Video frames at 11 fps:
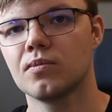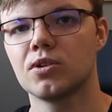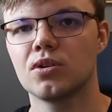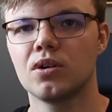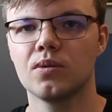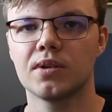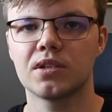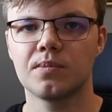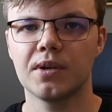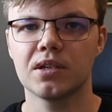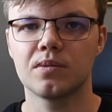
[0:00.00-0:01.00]
which
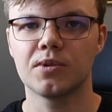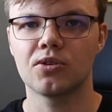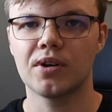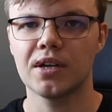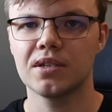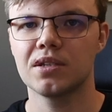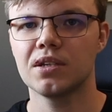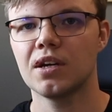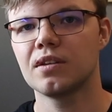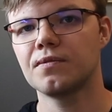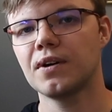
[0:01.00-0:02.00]
always makes me crazy and